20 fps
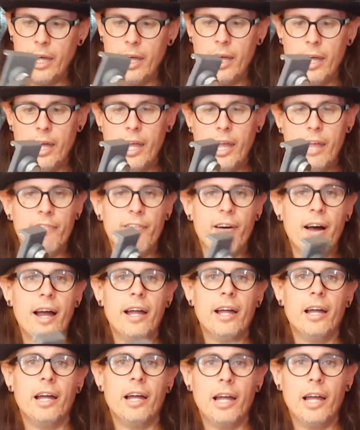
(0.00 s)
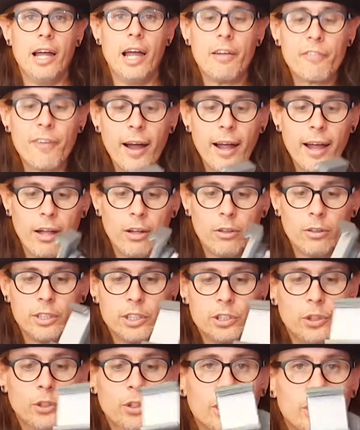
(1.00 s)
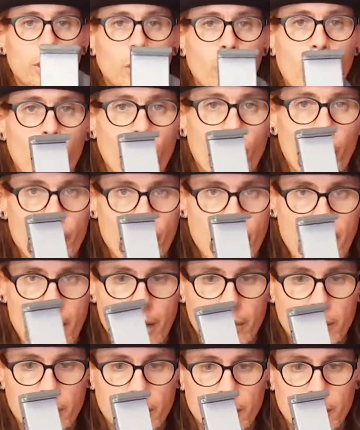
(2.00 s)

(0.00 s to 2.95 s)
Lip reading: If I held this unit the wrong way around,